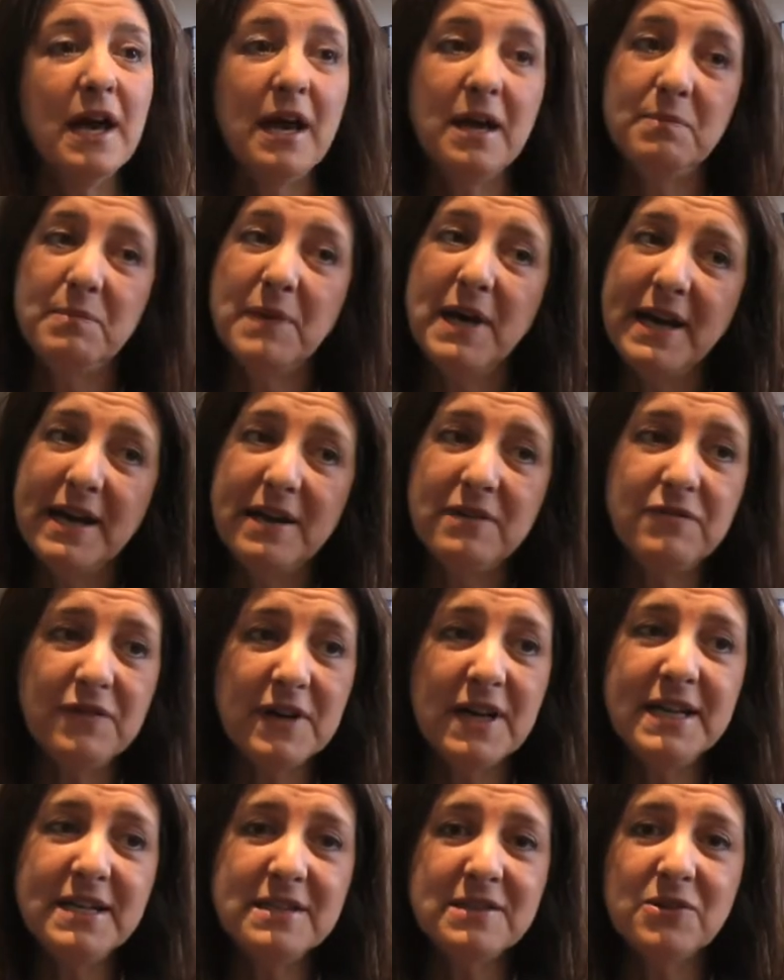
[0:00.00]
And my
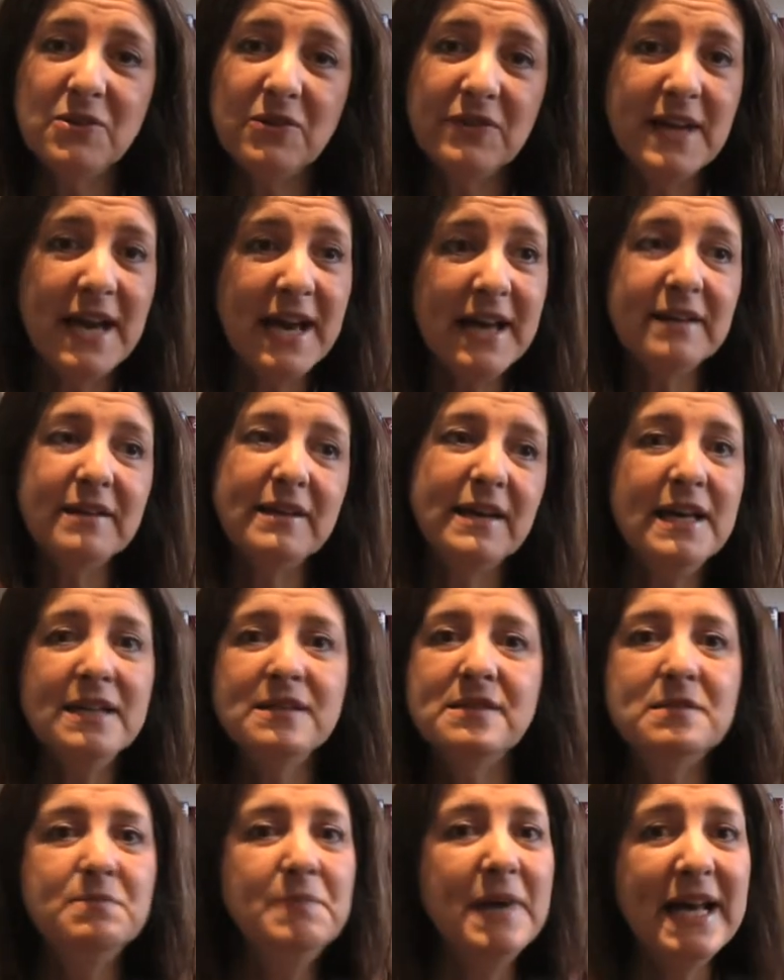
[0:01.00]
advice on that,
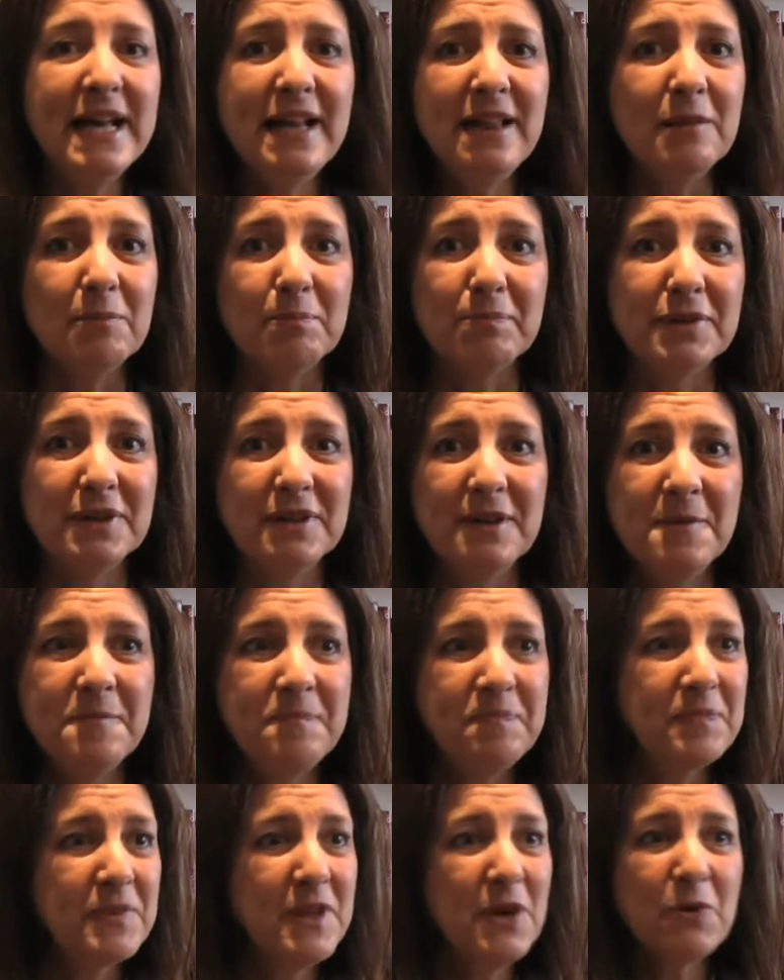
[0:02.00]
get some help.
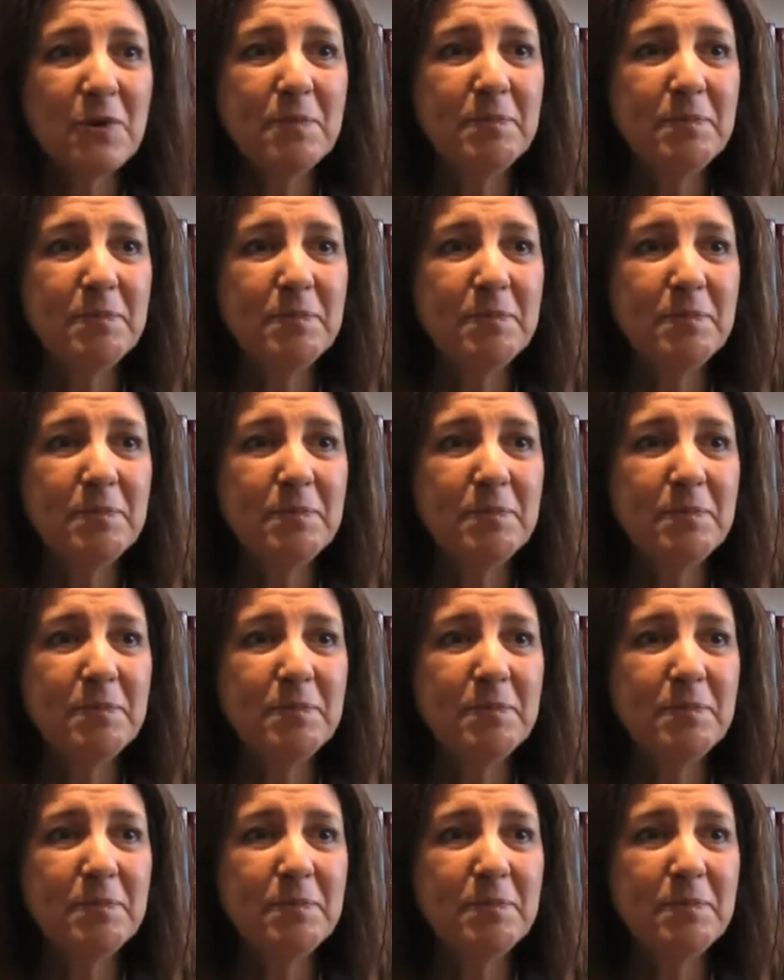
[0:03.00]
There are